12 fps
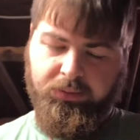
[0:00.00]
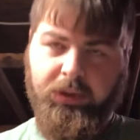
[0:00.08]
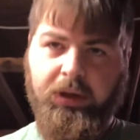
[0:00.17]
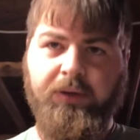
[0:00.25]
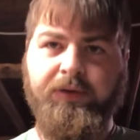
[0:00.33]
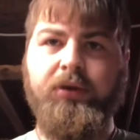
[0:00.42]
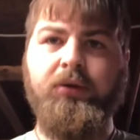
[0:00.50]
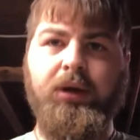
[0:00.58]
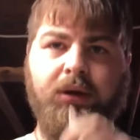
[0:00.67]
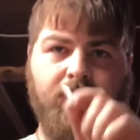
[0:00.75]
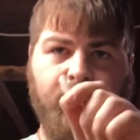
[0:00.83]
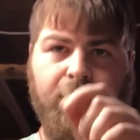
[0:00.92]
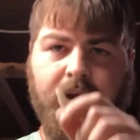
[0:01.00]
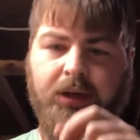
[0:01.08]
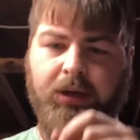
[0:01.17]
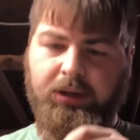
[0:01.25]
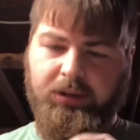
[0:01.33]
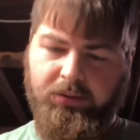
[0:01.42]
of doing it with the
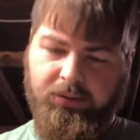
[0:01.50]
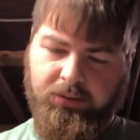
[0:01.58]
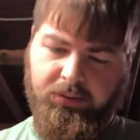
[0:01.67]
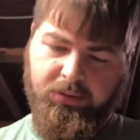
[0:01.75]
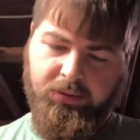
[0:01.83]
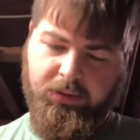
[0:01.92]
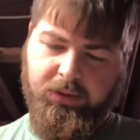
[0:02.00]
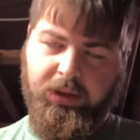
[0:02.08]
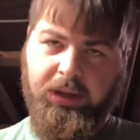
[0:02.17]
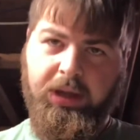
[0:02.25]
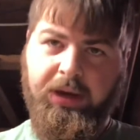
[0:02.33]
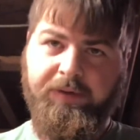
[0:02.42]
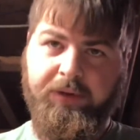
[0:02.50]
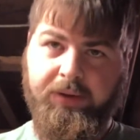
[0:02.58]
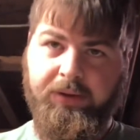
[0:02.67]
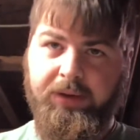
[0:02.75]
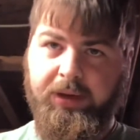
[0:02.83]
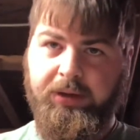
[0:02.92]
hand. The knife doesn't
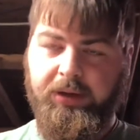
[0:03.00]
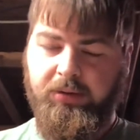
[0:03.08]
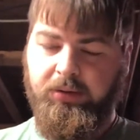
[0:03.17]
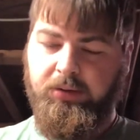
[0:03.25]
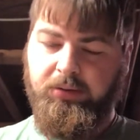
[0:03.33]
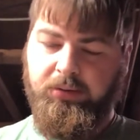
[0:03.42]
take that long.